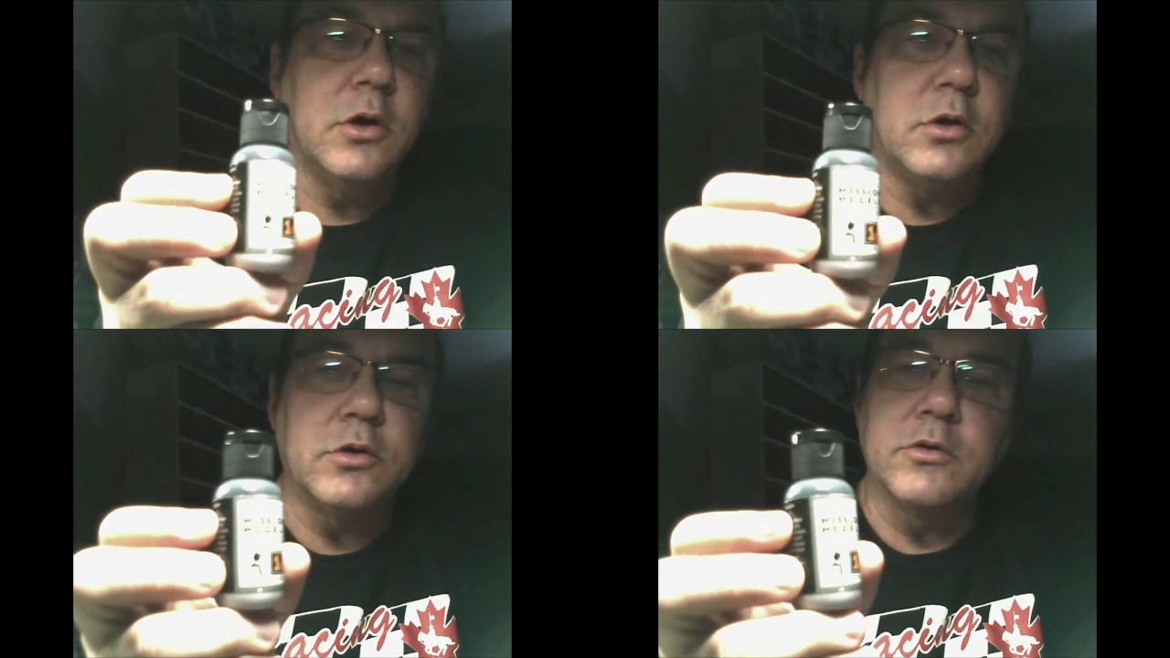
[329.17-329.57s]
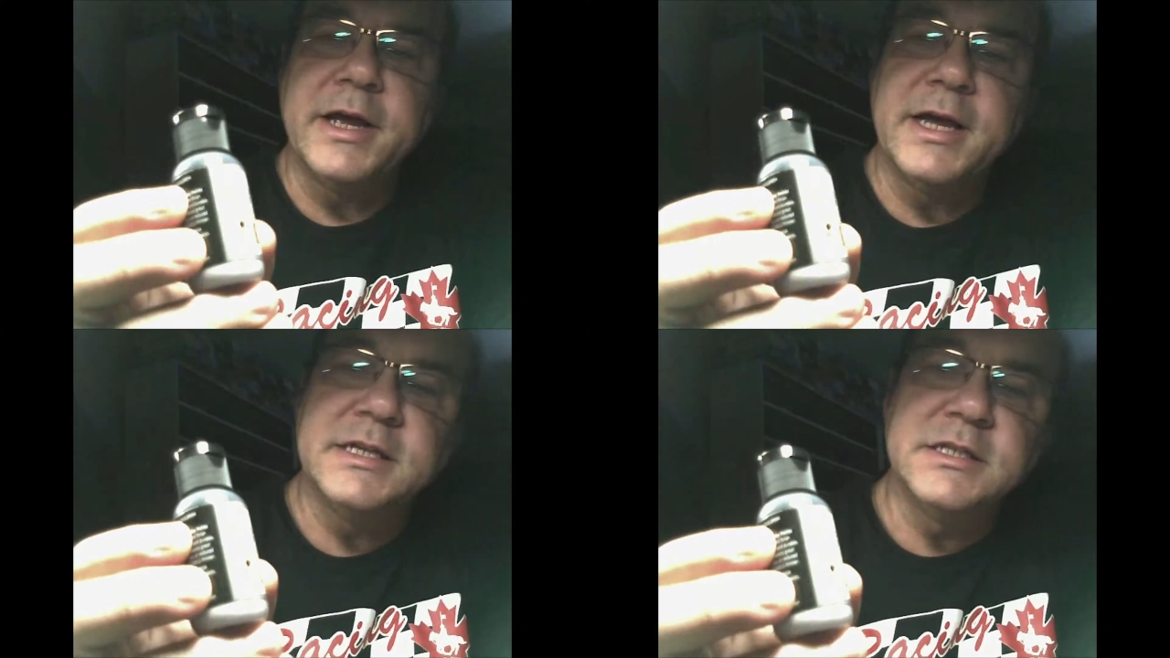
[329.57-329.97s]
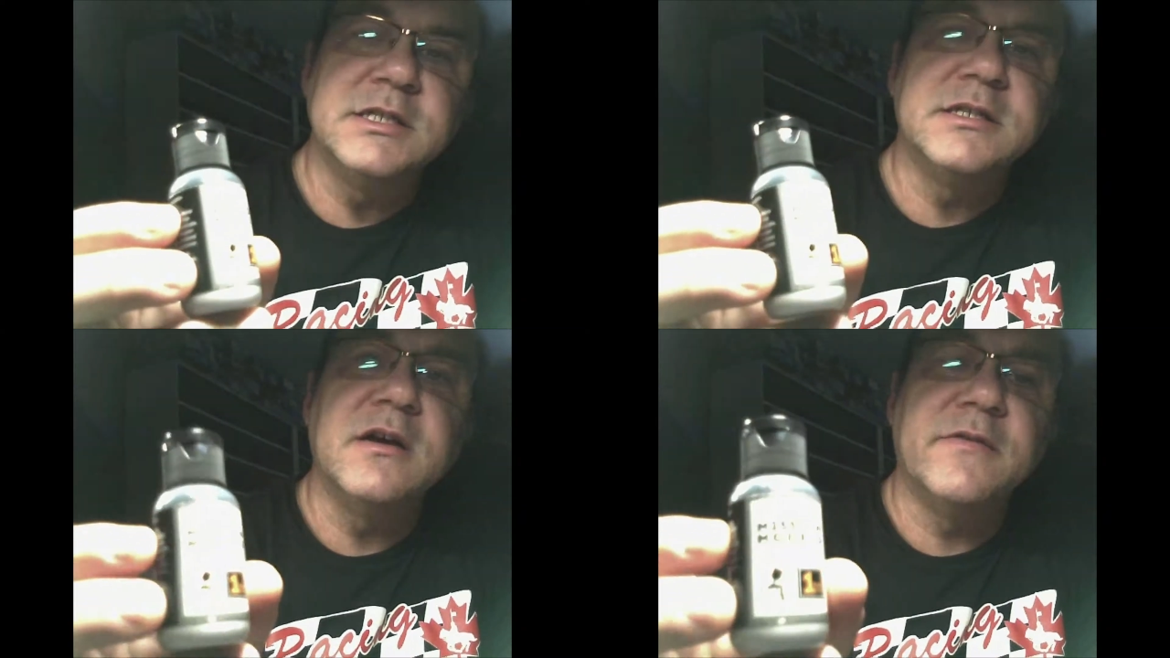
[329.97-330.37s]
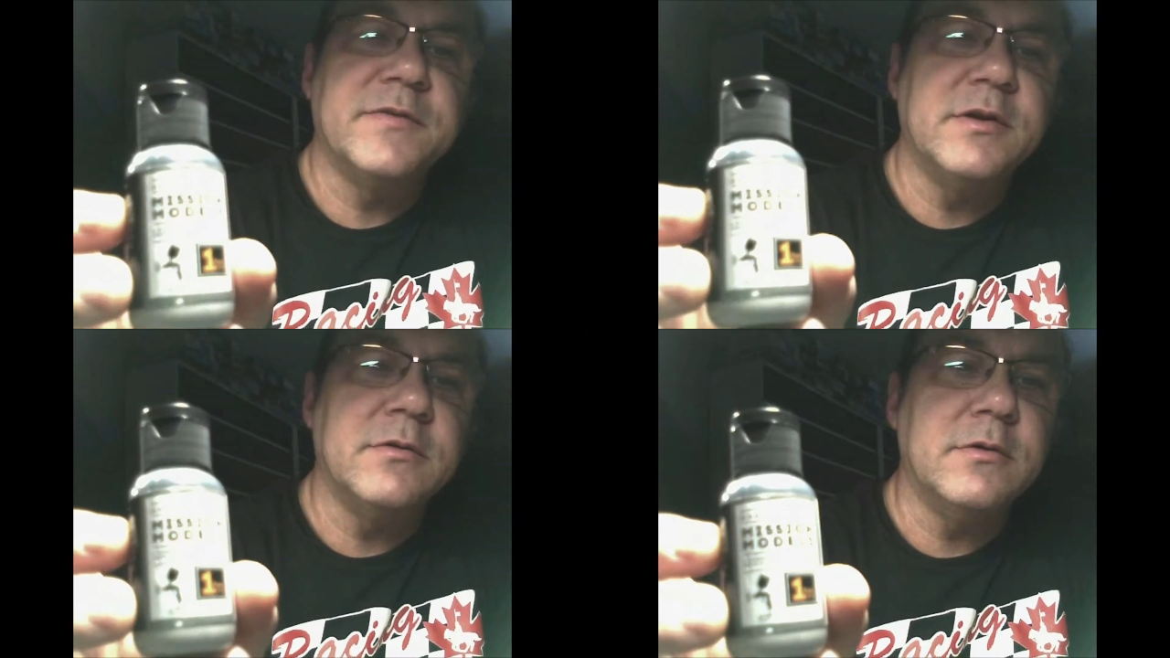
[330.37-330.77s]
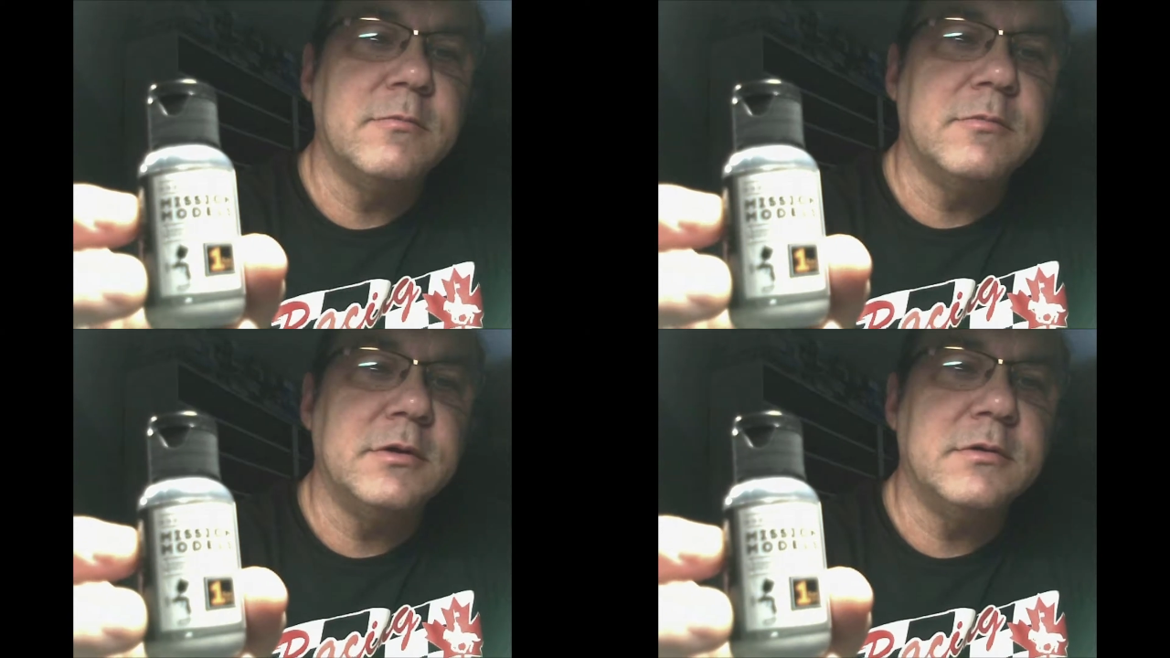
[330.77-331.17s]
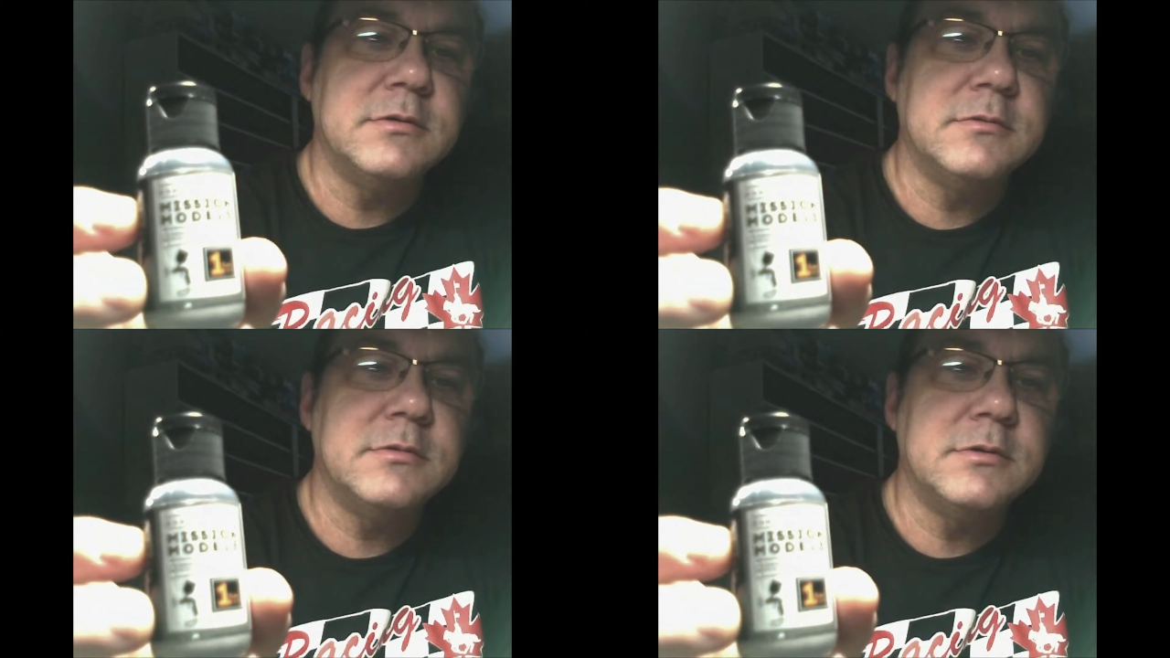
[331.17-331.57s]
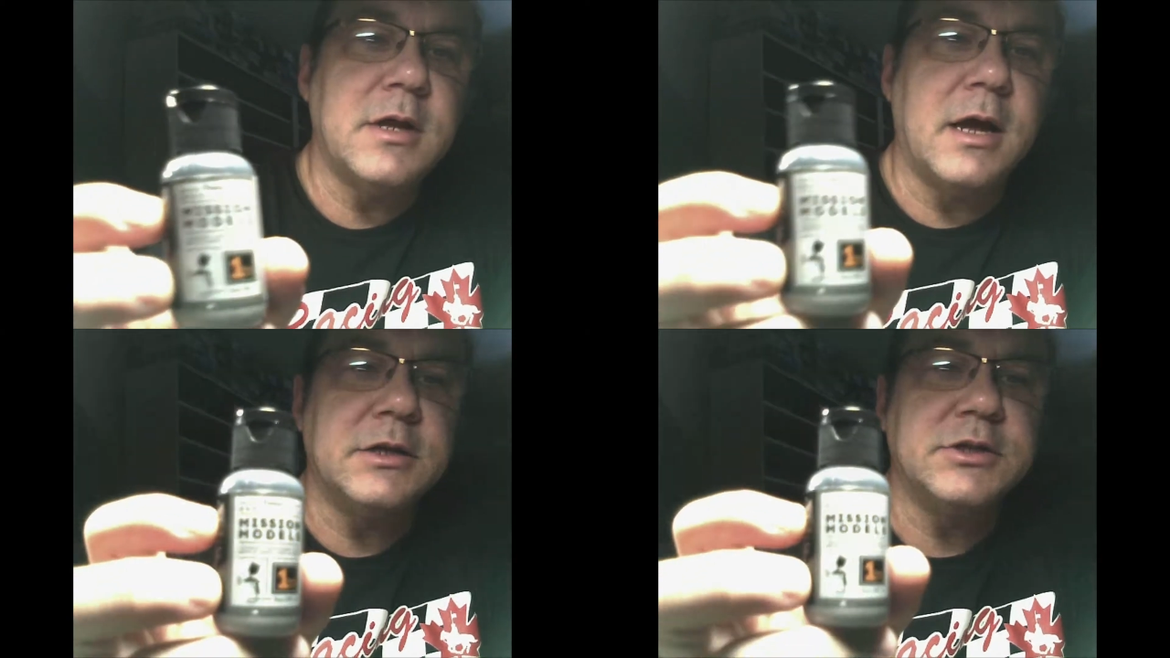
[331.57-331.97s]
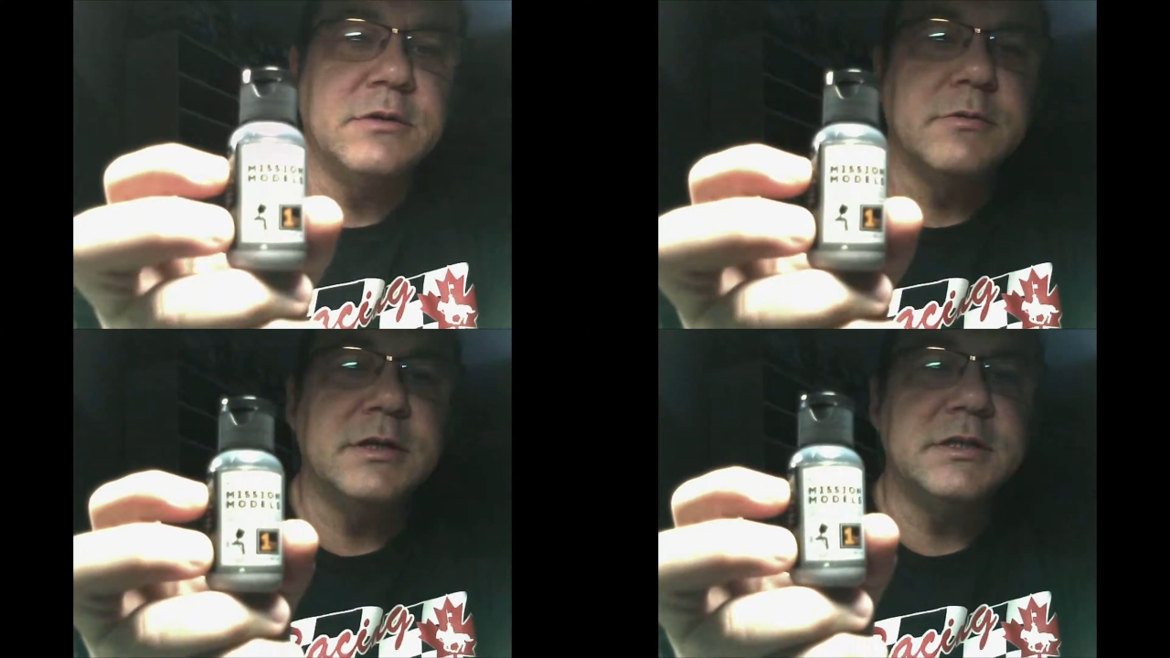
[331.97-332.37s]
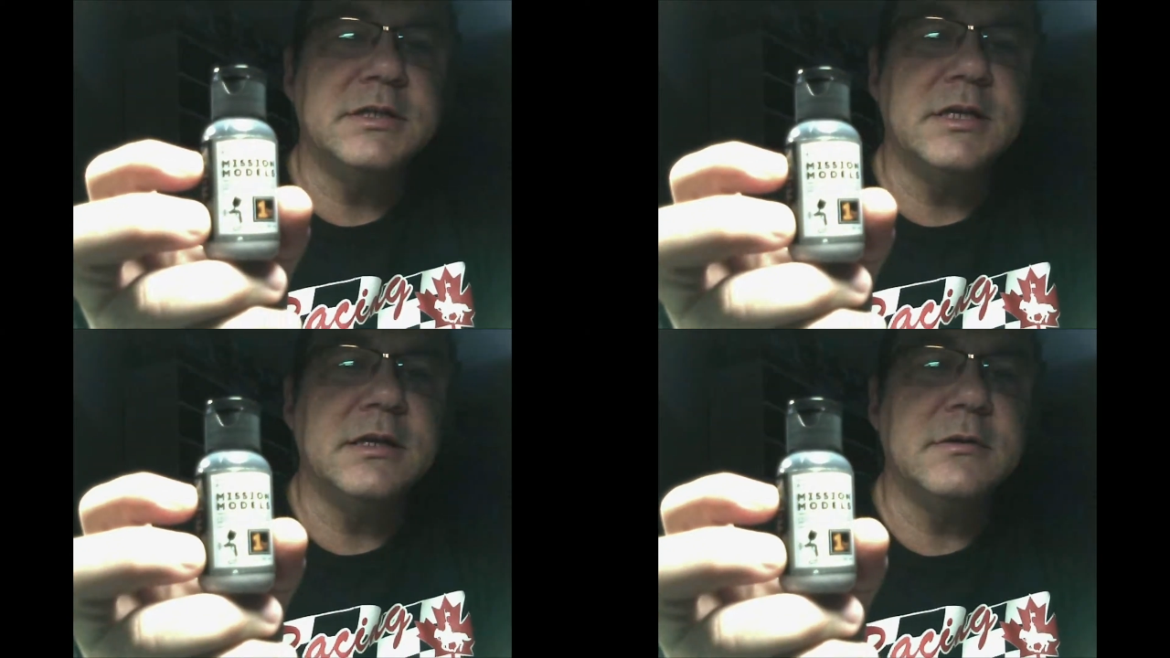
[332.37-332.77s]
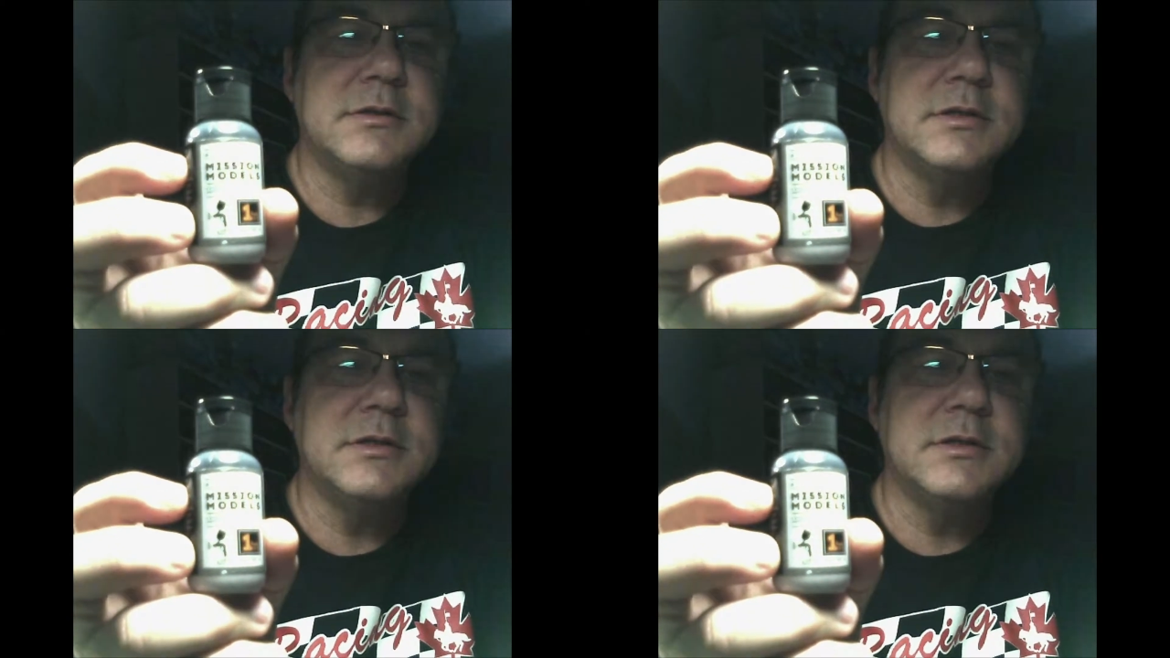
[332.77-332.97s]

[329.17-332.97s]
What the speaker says: gold grays and stuff. Not that you can really see it.